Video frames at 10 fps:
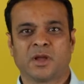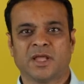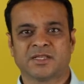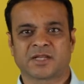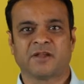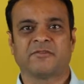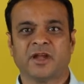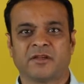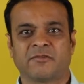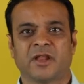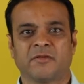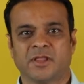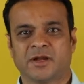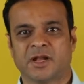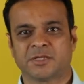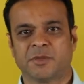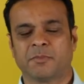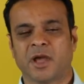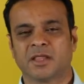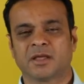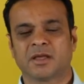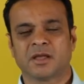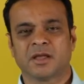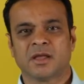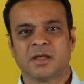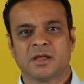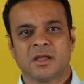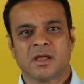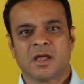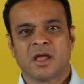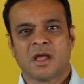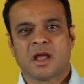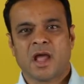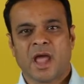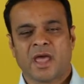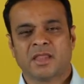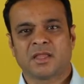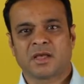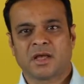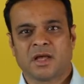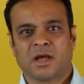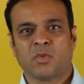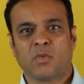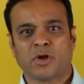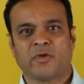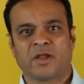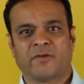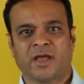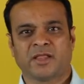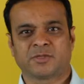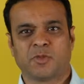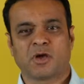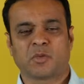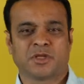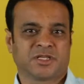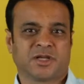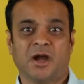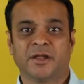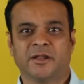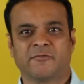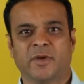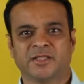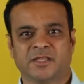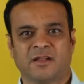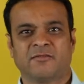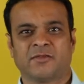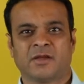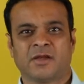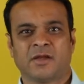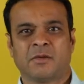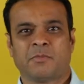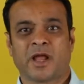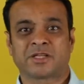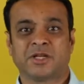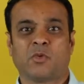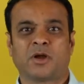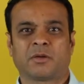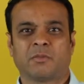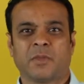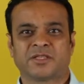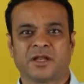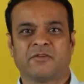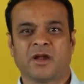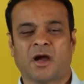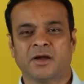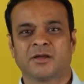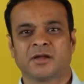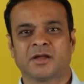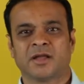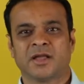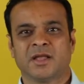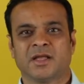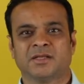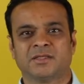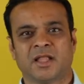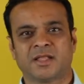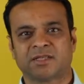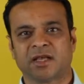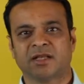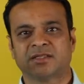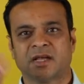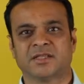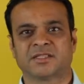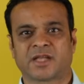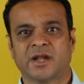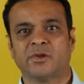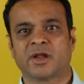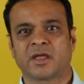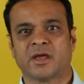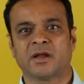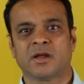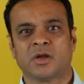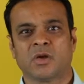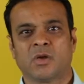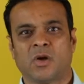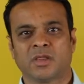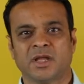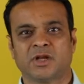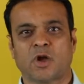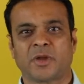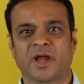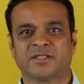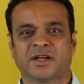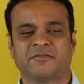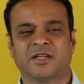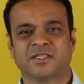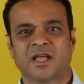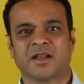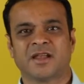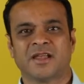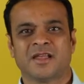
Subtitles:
but that's kind of interfering with the transmit path. And we want to verify this block, which is hard enough by itself. But actually what makes it even harder is, let's say inside the scheduler here on the top right side of the design,